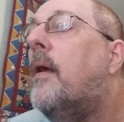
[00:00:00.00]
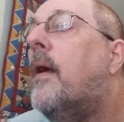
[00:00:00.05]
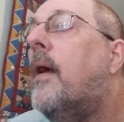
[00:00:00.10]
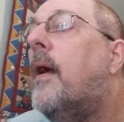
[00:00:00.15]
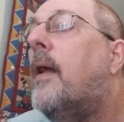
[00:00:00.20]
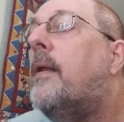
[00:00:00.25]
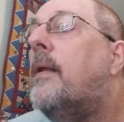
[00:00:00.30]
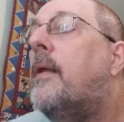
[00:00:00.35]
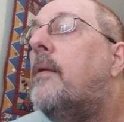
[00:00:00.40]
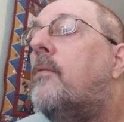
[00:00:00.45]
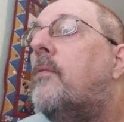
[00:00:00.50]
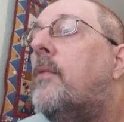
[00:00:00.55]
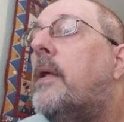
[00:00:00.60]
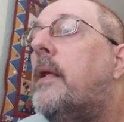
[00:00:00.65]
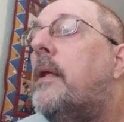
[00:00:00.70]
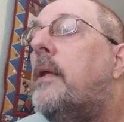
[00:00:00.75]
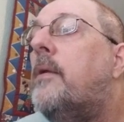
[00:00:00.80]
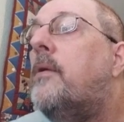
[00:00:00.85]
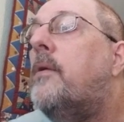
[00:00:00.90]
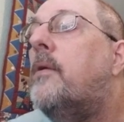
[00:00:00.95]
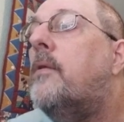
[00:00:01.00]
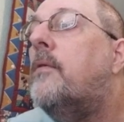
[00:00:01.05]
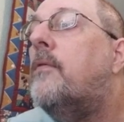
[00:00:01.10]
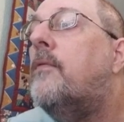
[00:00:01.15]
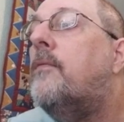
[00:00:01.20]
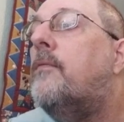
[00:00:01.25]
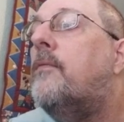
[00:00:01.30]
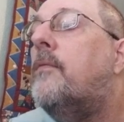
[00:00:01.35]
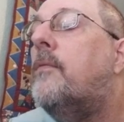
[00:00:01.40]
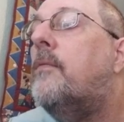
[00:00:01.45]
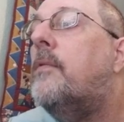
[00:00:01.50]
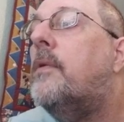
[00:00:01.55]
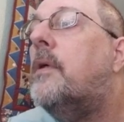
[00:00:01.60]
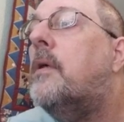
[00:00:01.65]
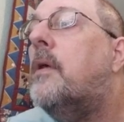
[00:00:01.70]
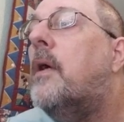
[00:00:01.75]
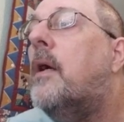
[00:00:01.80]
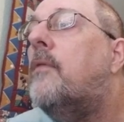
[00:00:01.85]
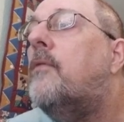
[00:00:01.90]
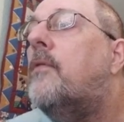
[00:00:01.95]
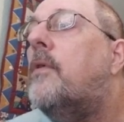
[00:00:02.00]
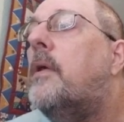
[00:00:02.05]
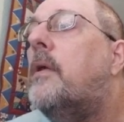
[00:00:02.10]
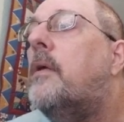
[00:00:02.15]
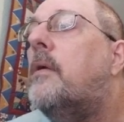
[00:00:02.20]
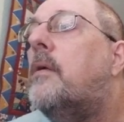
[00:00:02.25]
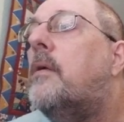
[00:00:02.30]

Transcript: And then we do the recovery. I